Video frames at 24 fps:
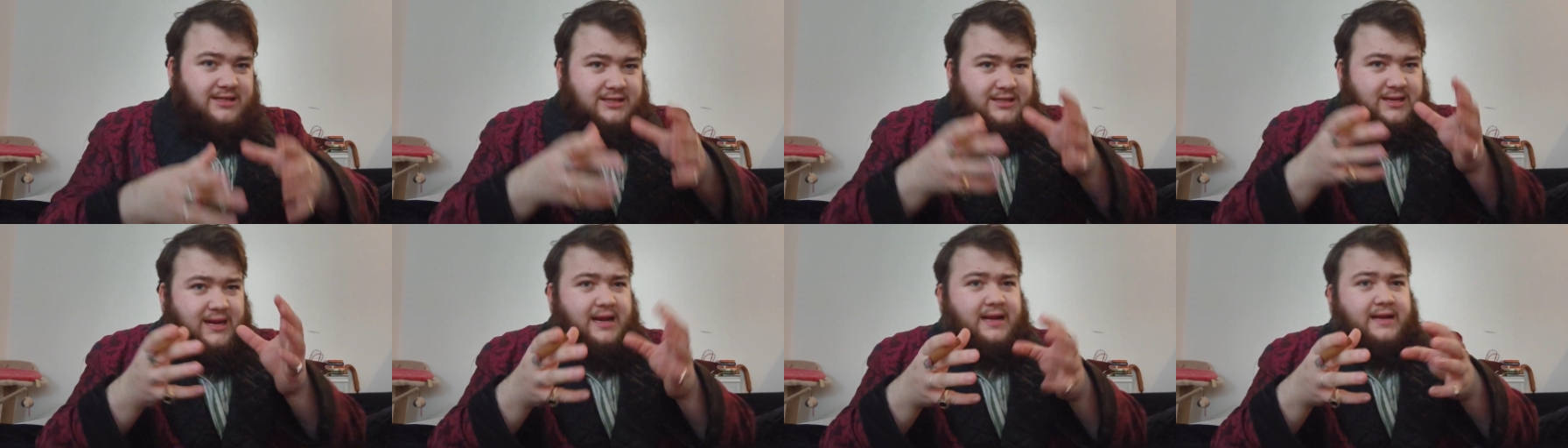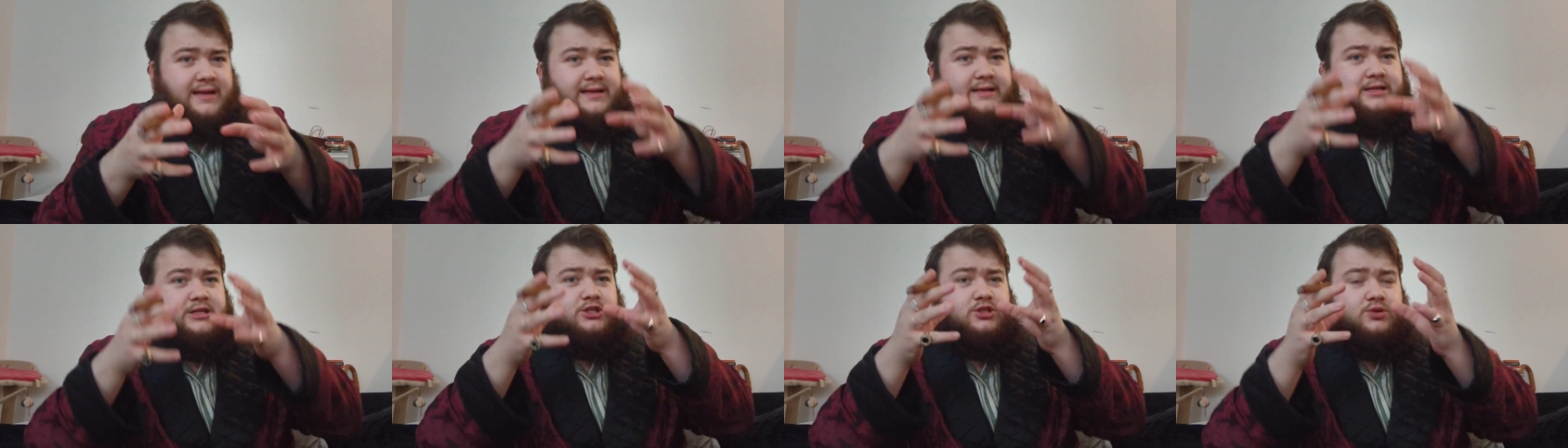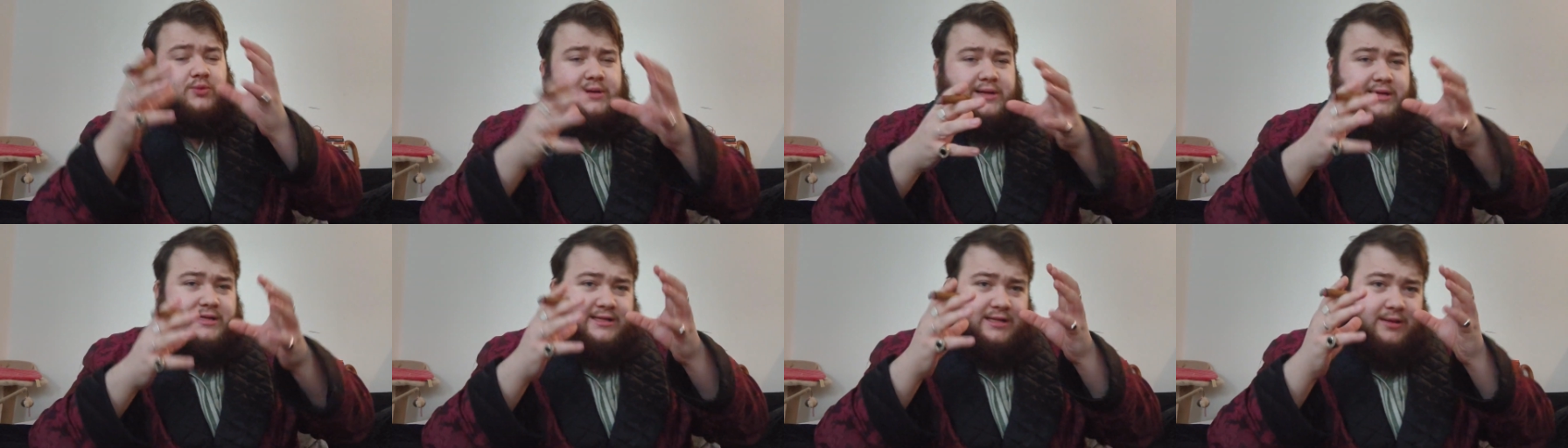Slightly
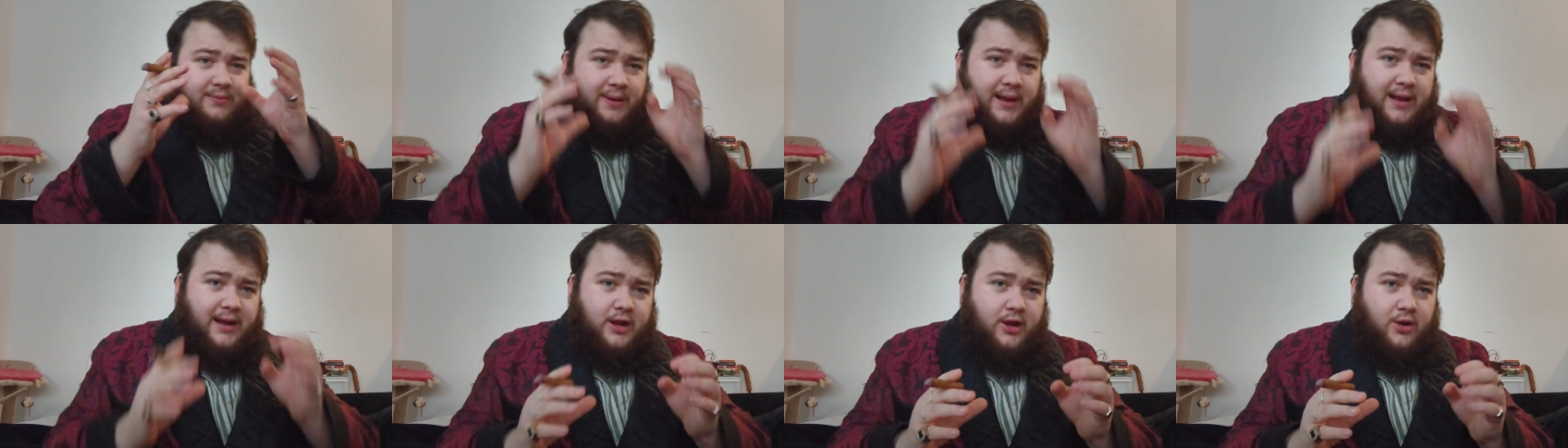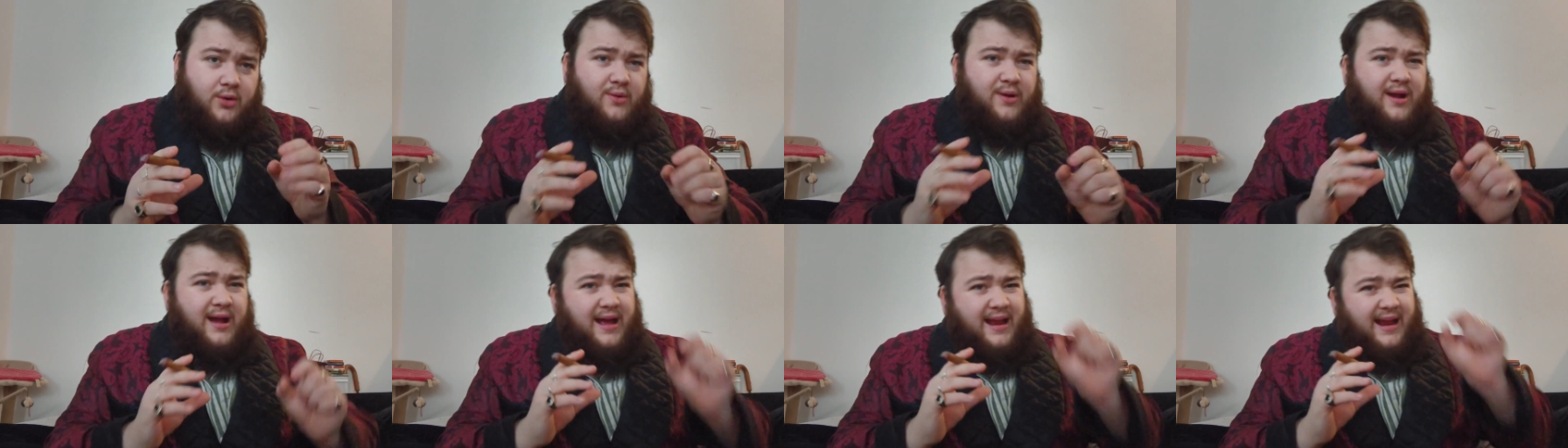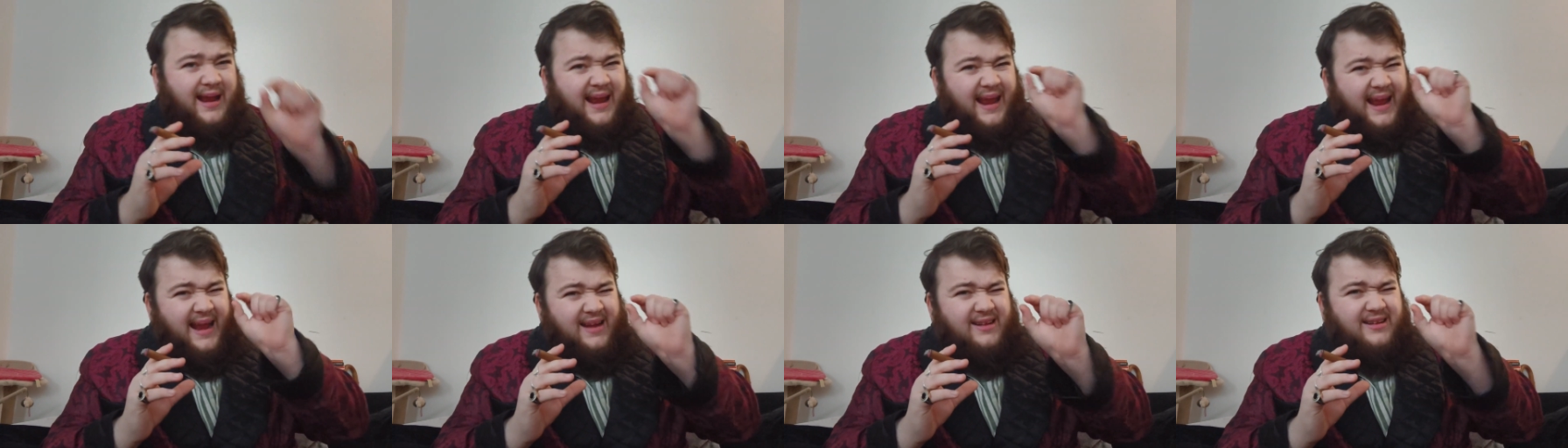sweet tobacco, a
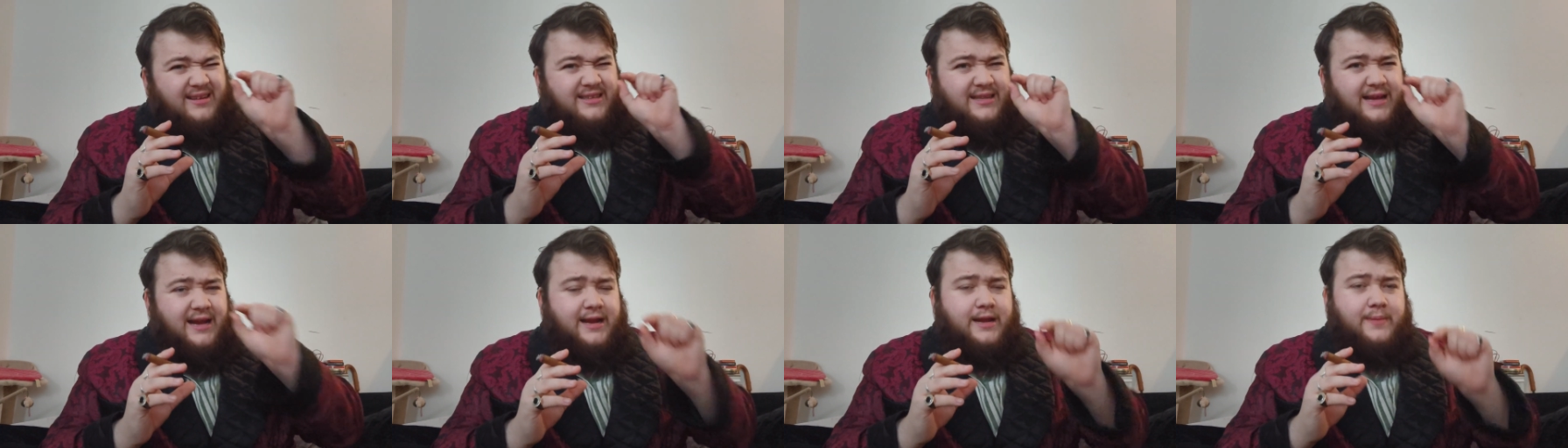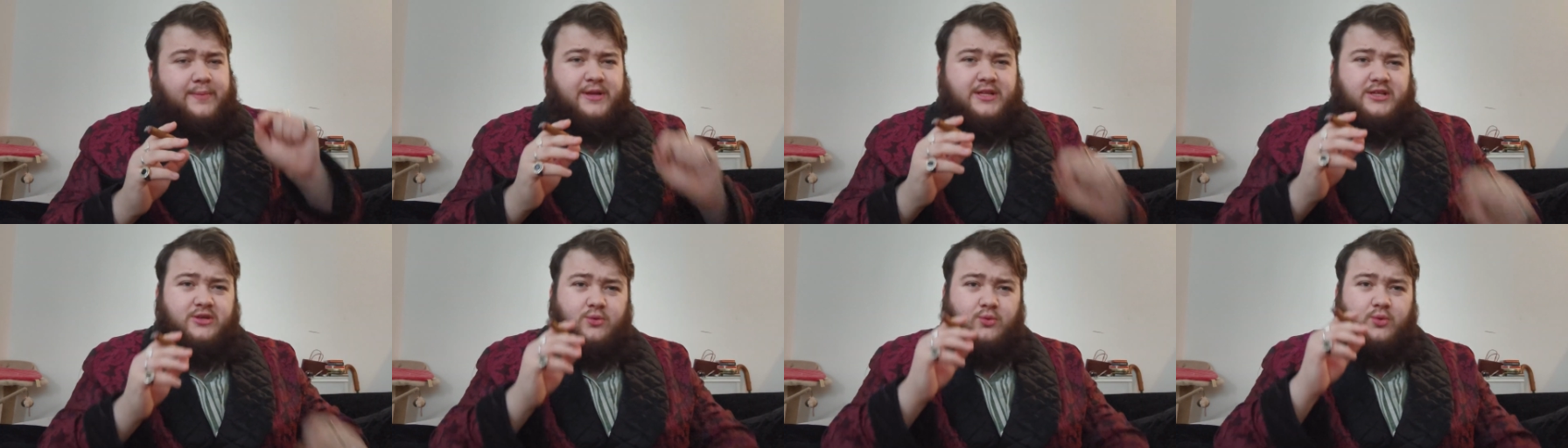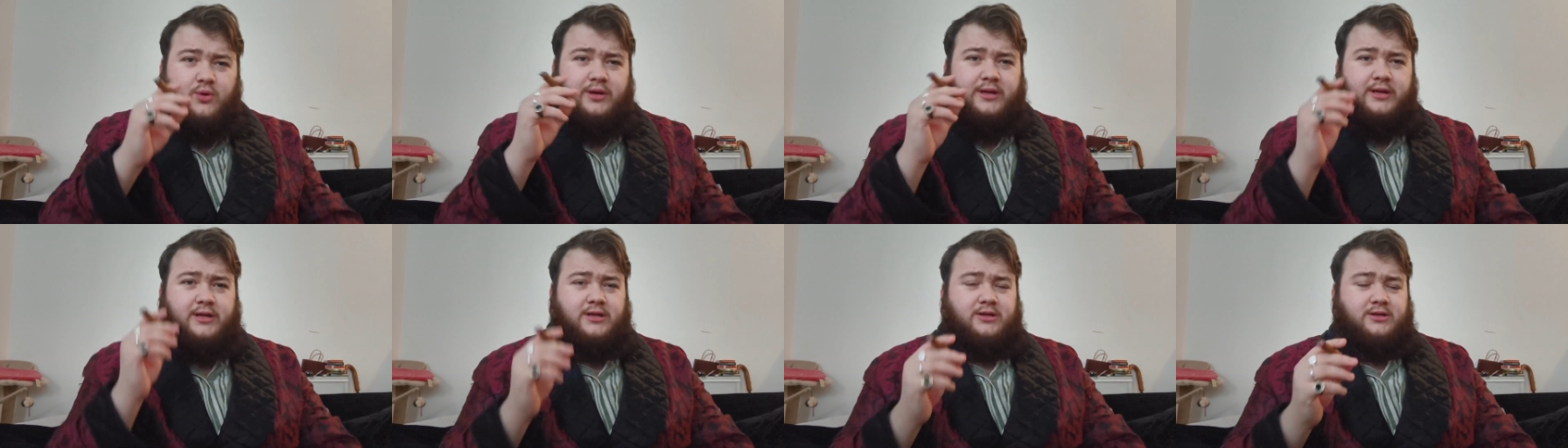little tiny bit of
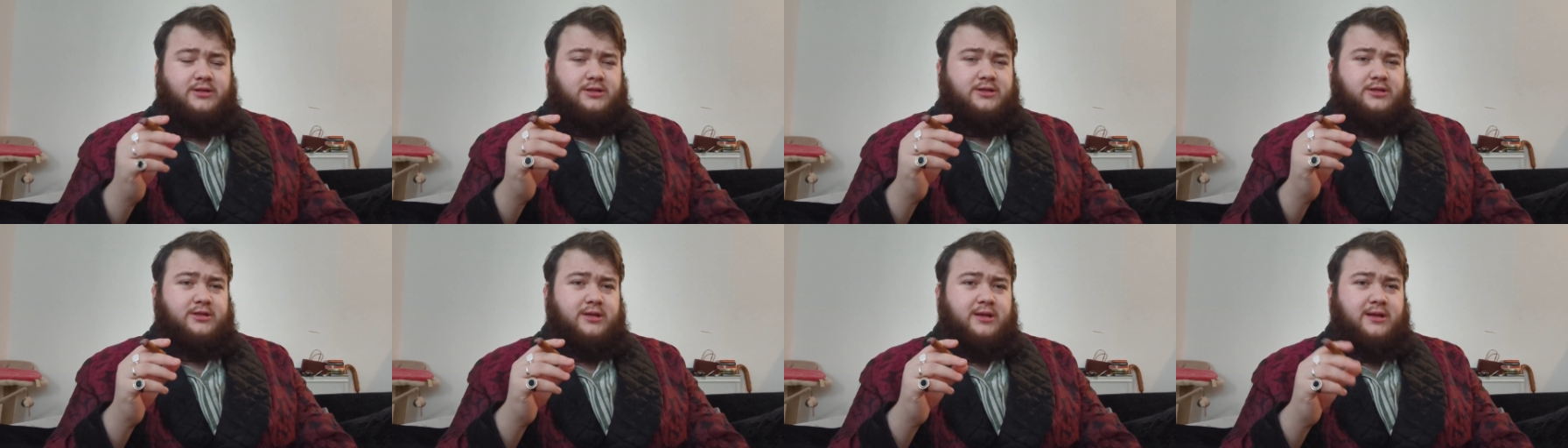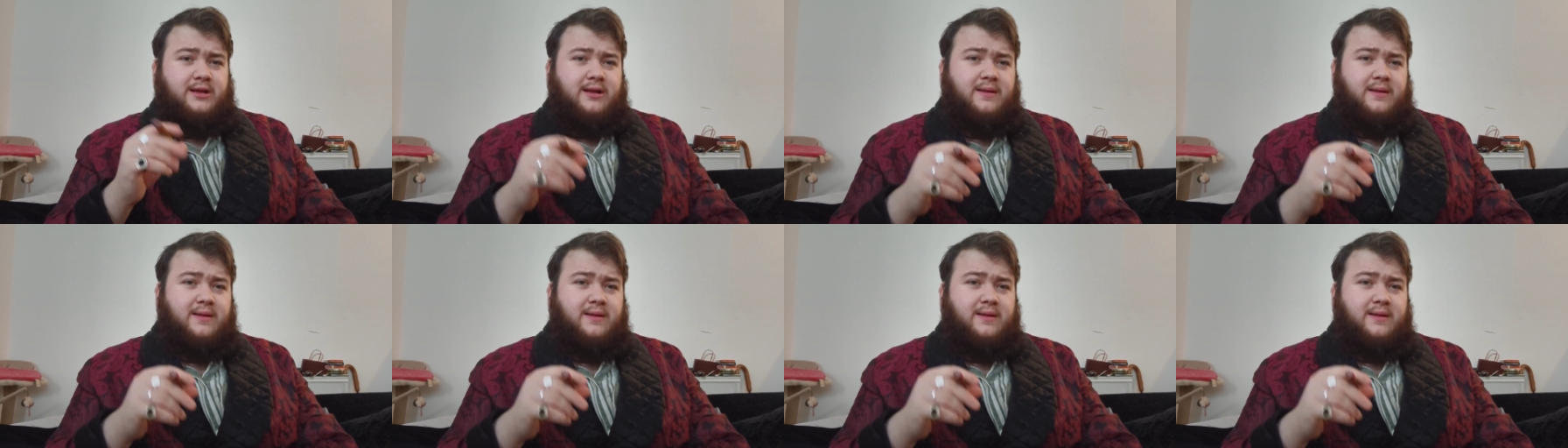woodiness,